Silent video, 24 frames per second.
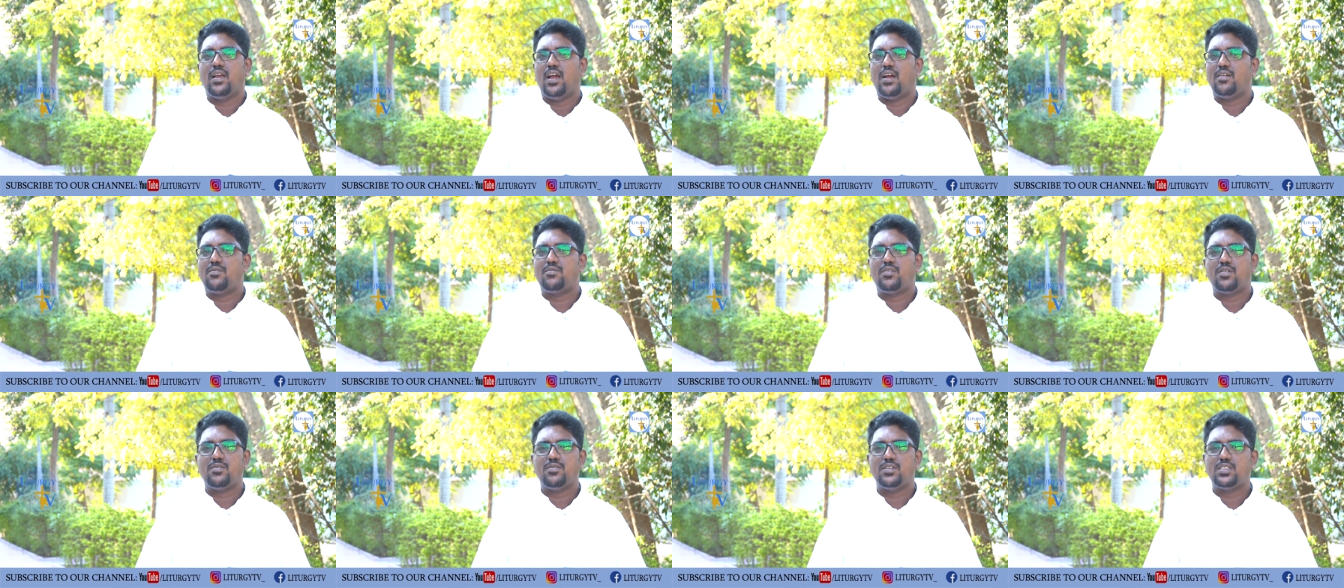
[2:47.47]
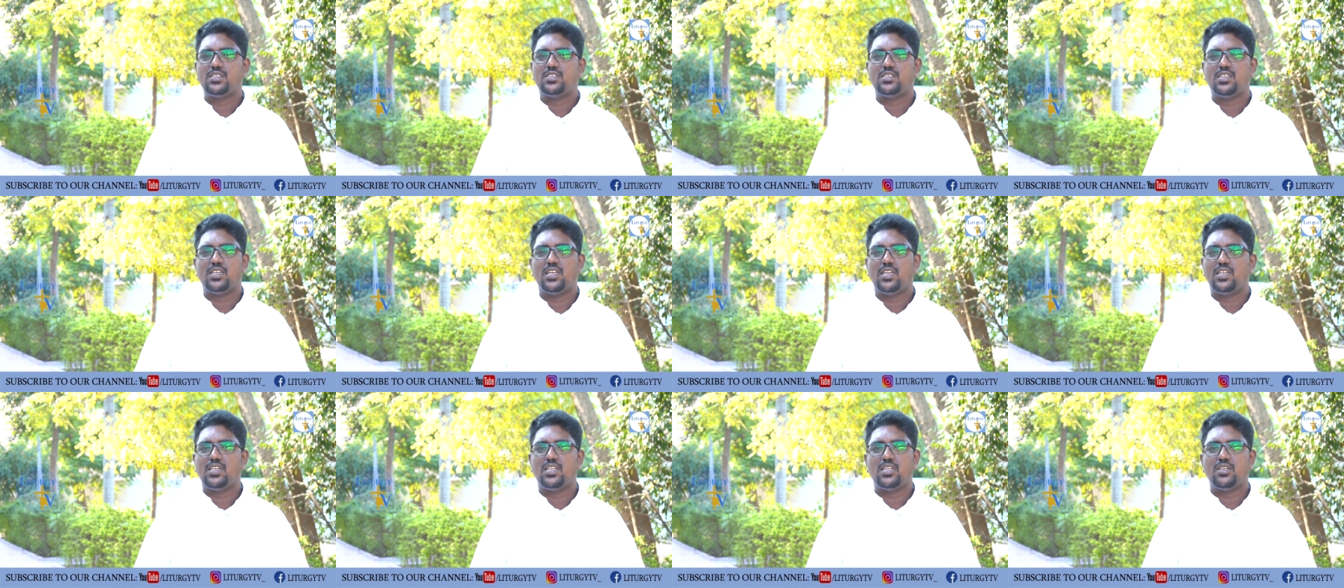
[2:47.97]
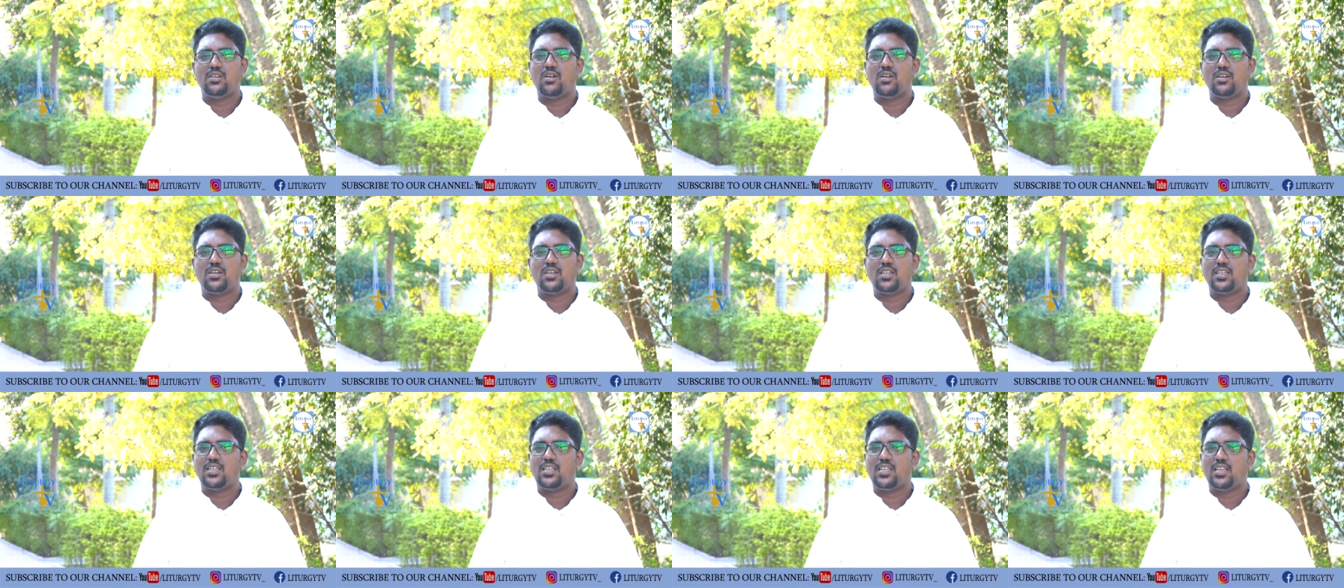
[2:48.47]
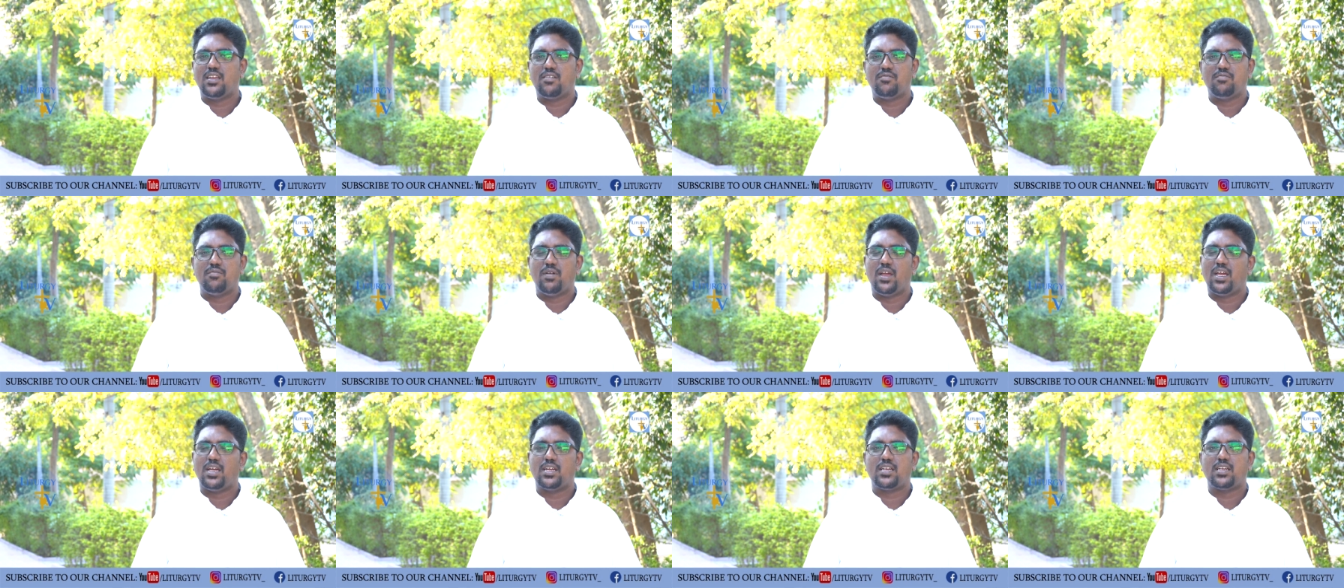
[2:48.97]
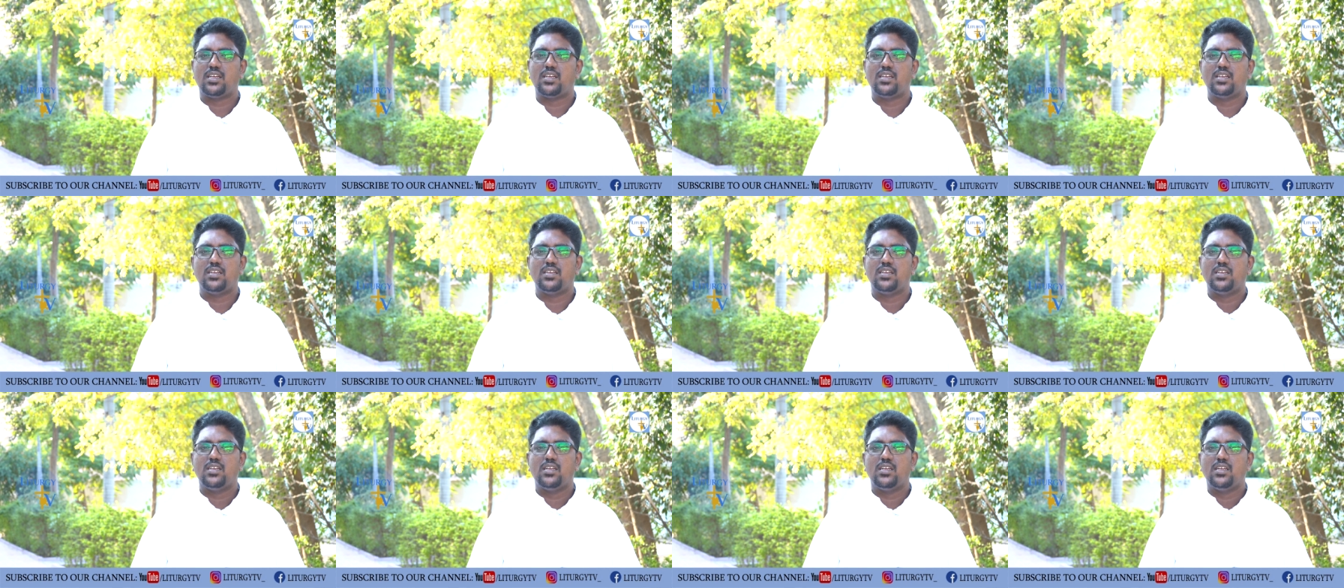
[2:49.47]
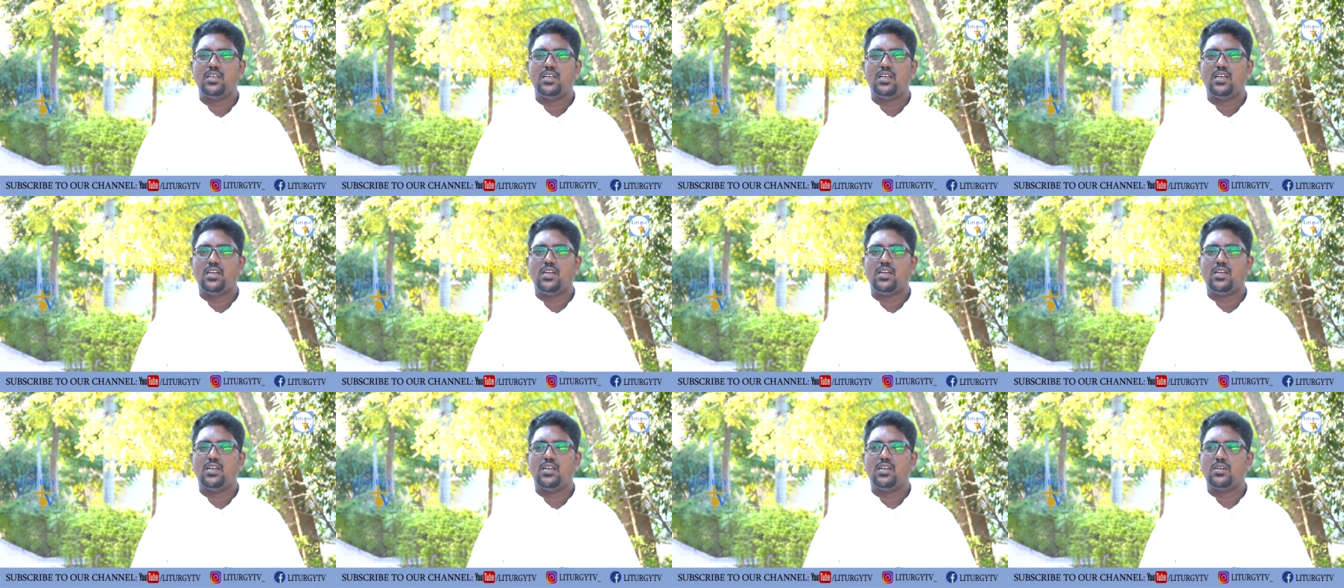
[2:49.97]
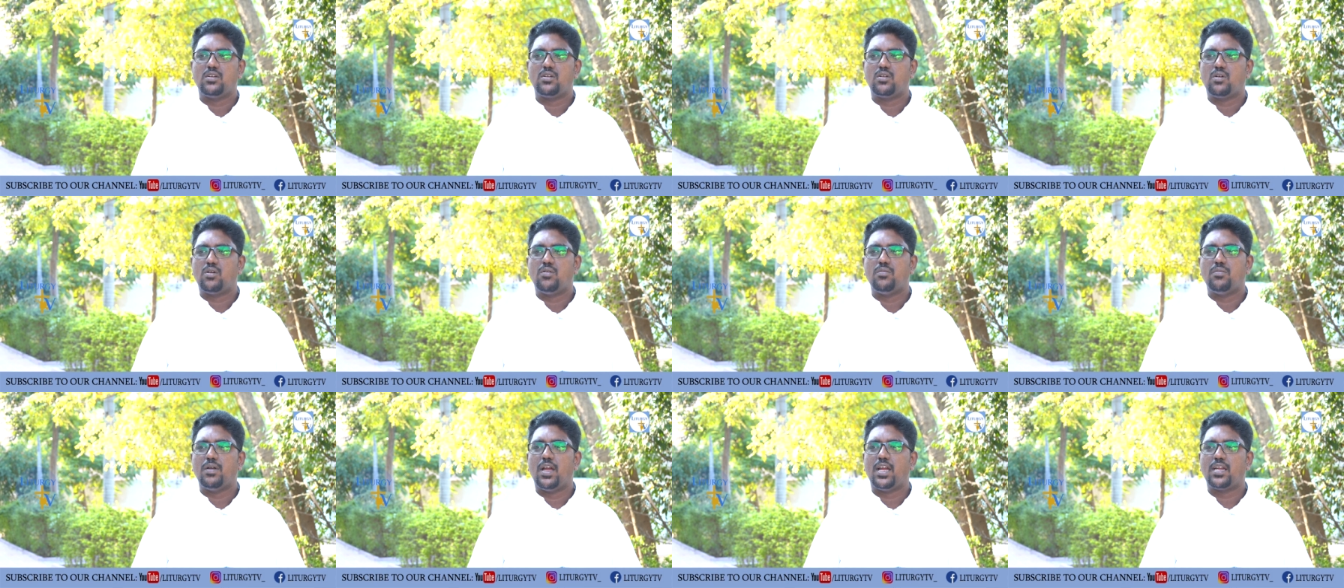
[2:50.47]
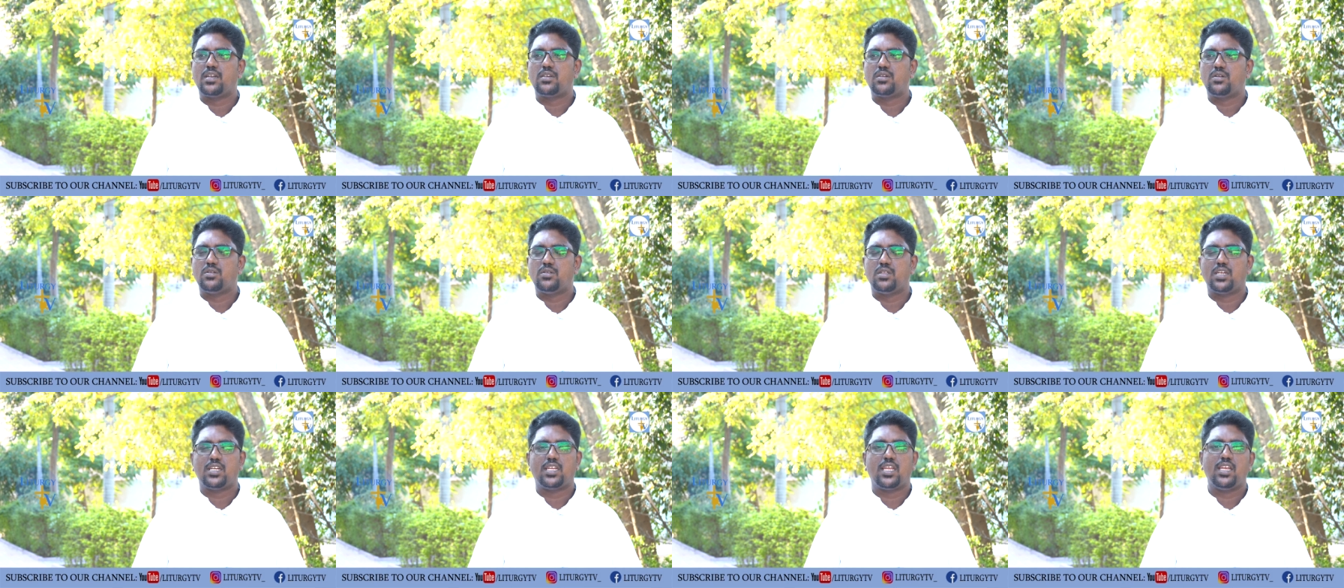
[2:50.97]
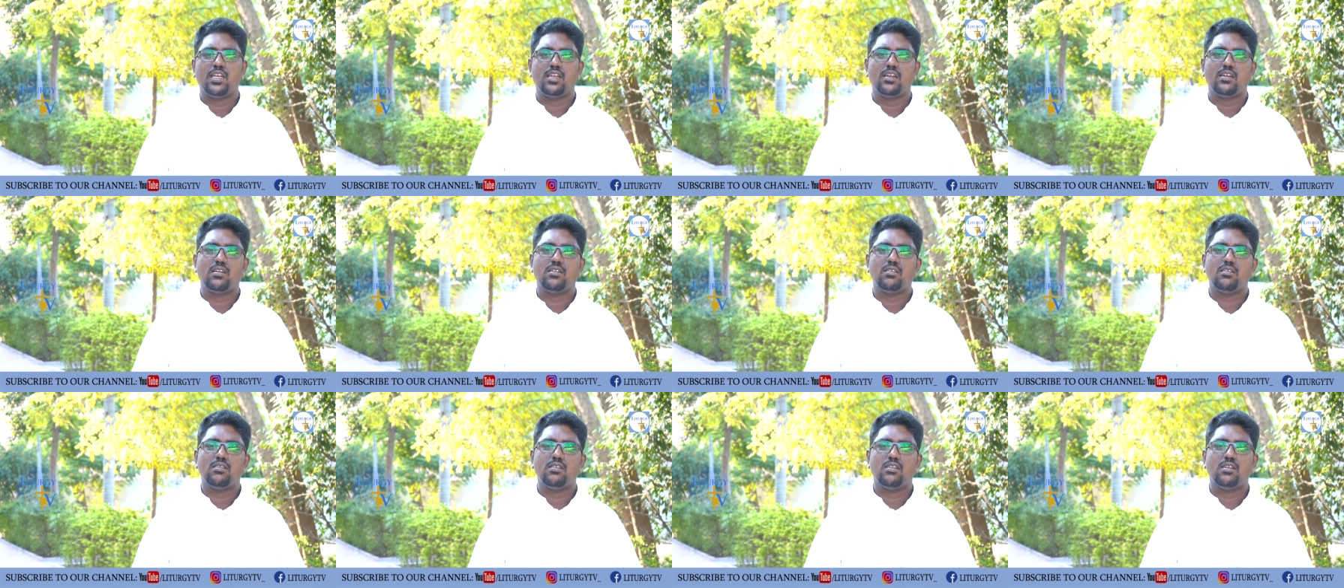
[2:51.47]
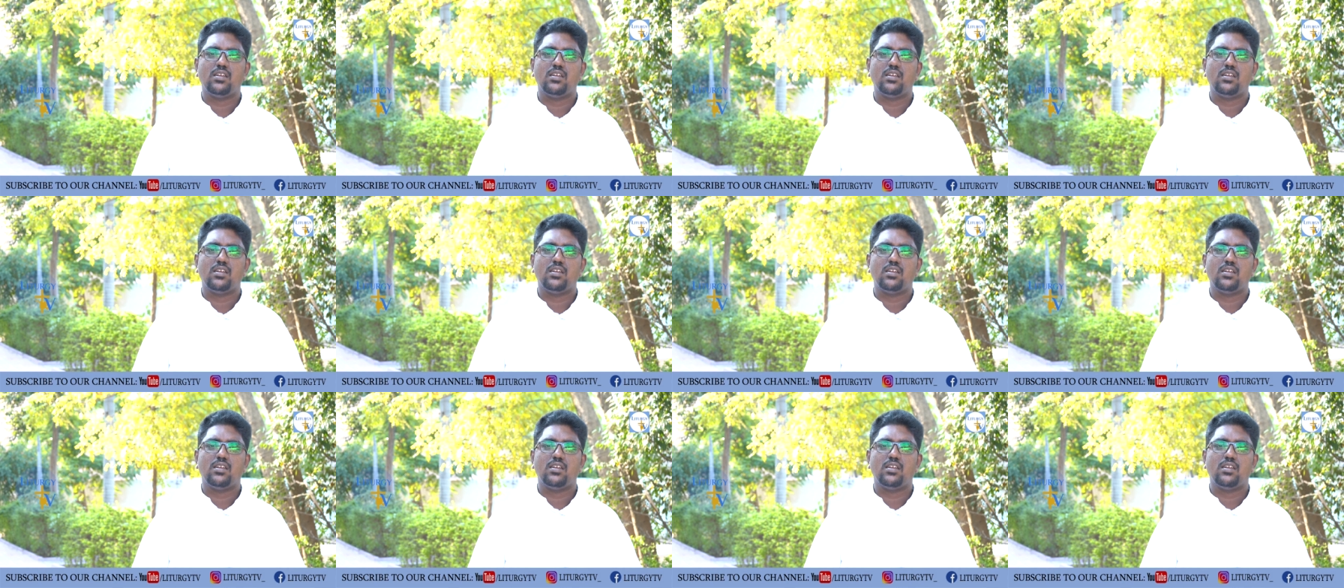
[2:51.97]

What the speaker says: after which he did not go back to the king.